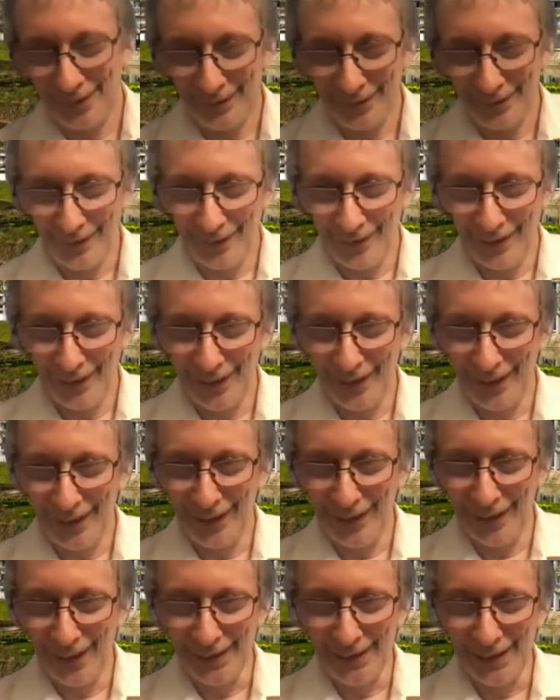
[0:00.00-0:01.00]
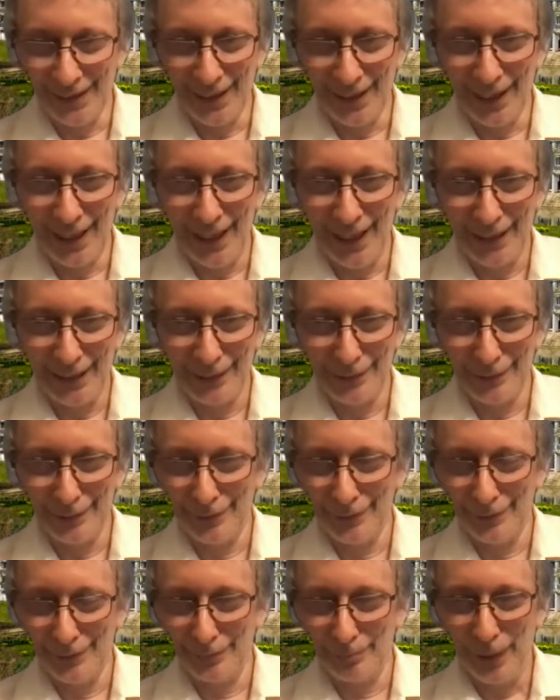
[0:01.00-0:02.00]
he doesn't like
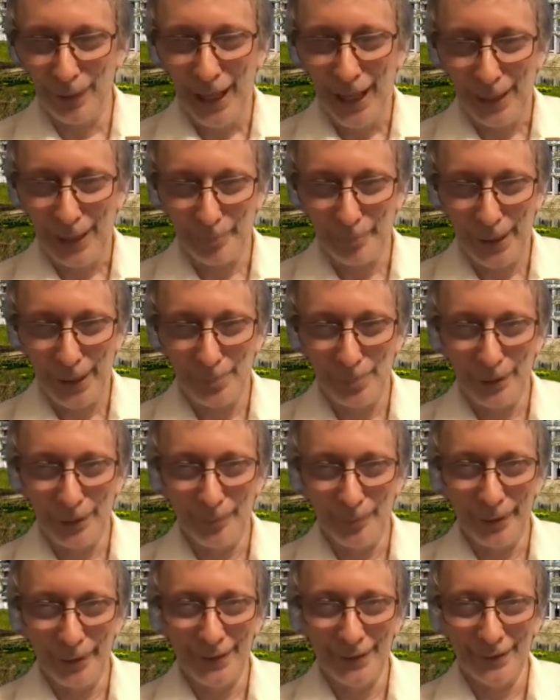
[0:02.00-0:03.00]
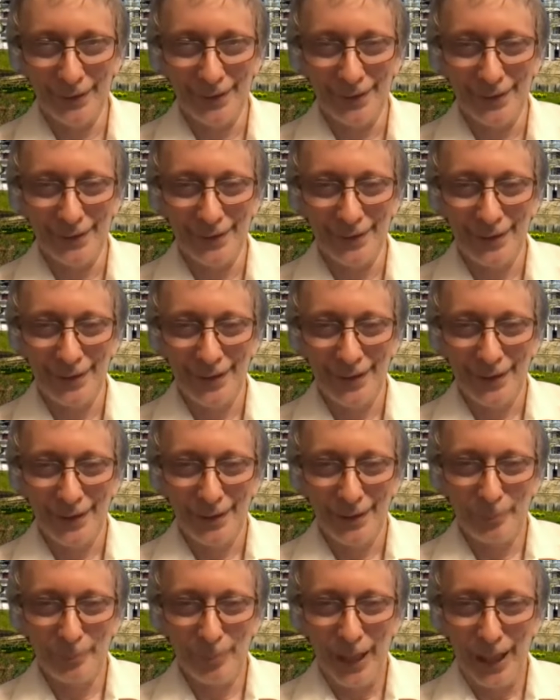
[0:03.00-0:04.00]
Black people because
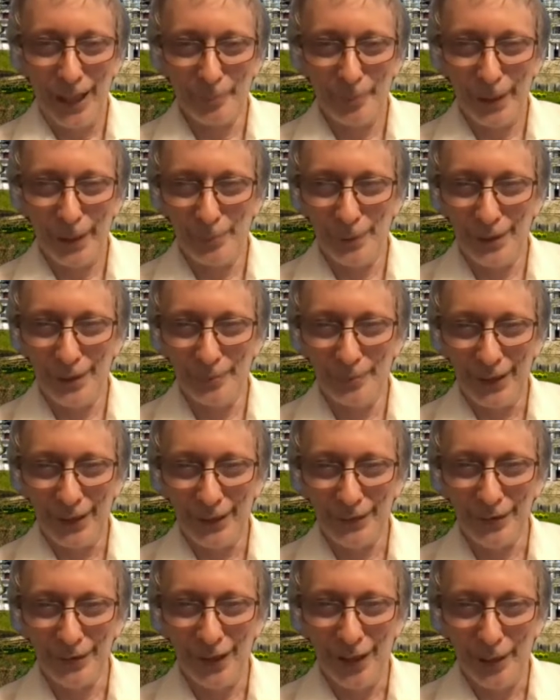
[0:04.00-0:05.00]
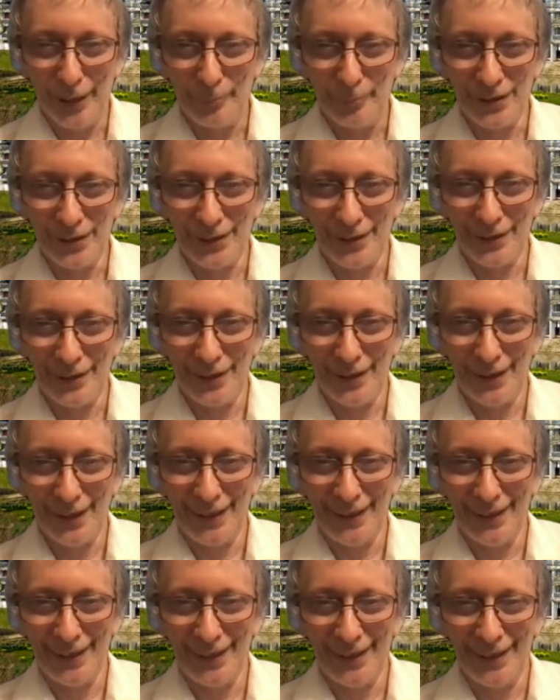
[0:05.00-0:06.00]
Black people commit crimes,
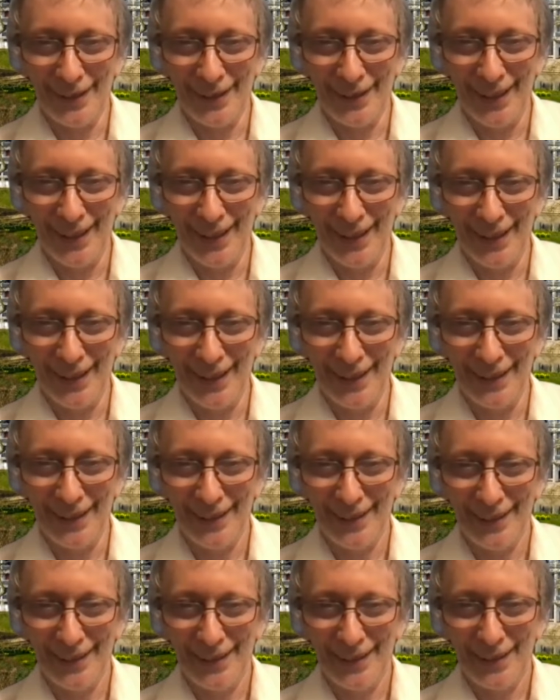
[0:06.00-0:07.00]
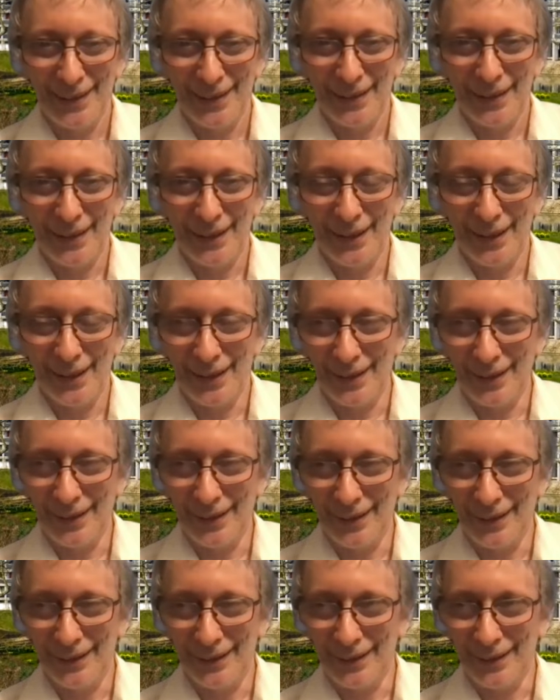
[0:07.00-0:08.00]
and then
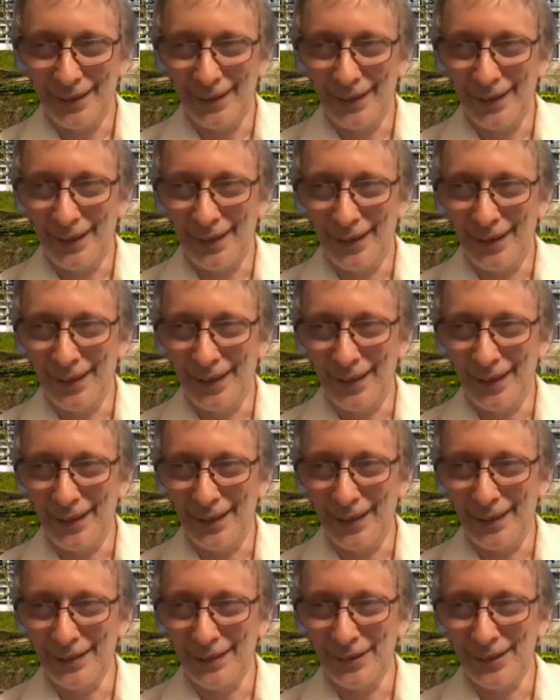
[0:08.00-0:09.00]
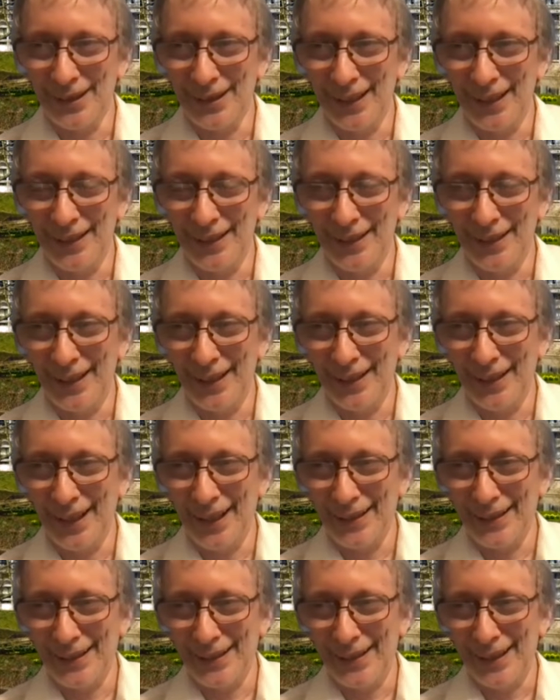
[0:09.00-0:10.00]
I could say
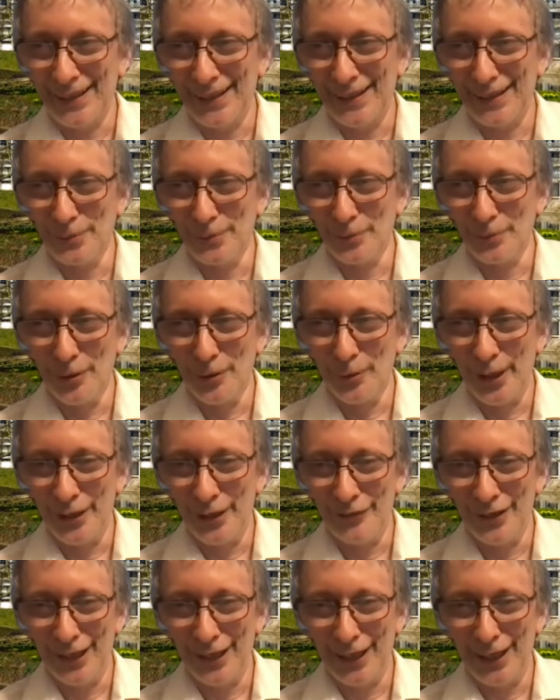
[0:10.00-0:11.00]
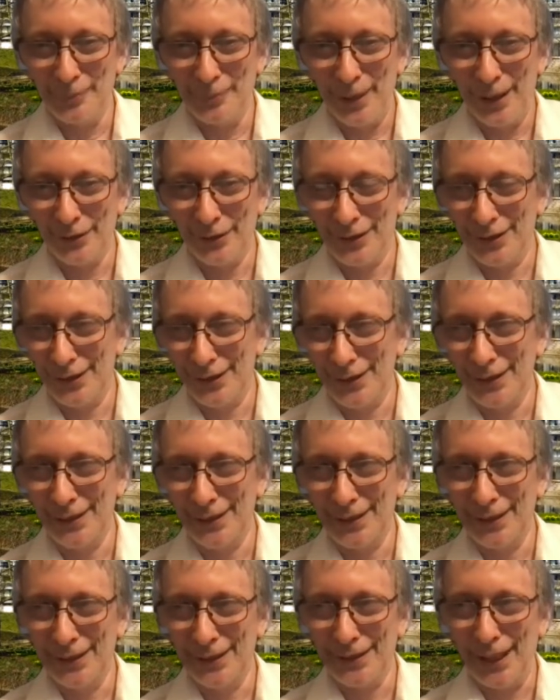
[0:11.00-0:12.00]
that's the wrong way of thinking about it.
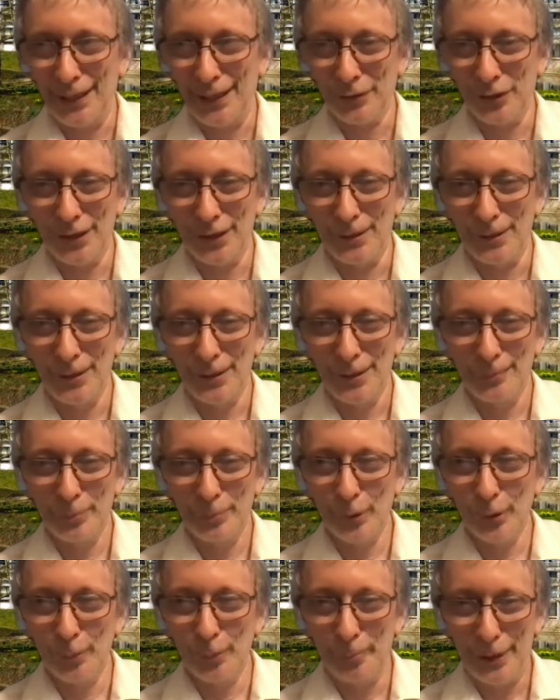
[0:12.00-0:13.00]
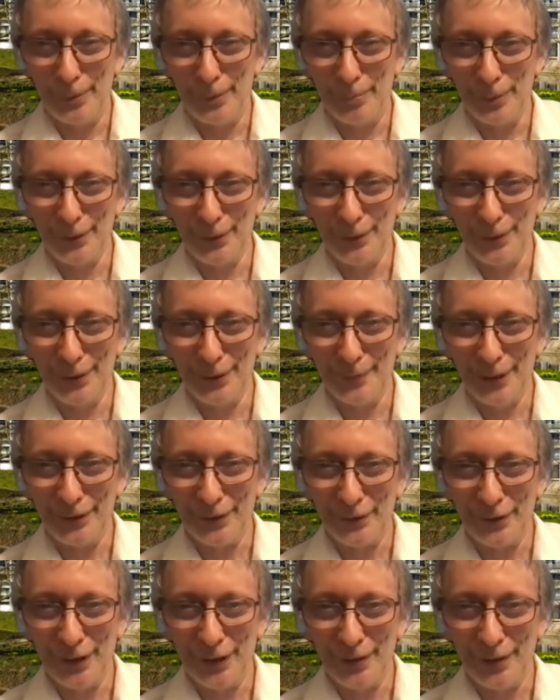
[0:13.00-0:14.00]
It's actually poor people who commit
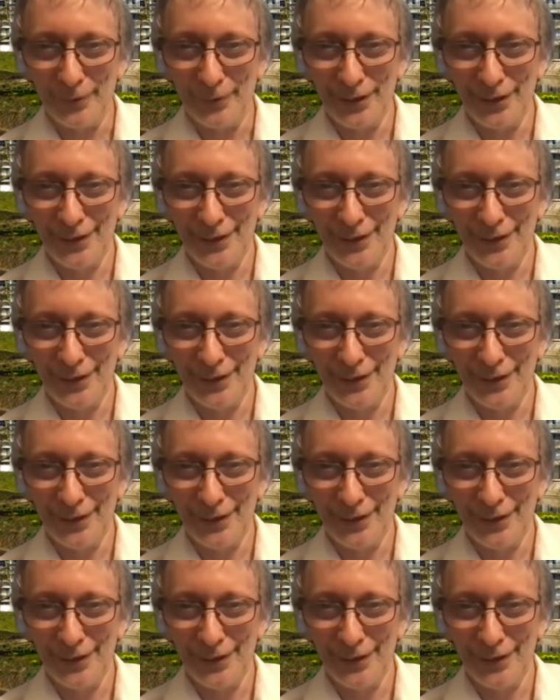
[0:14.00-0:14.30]
crimes.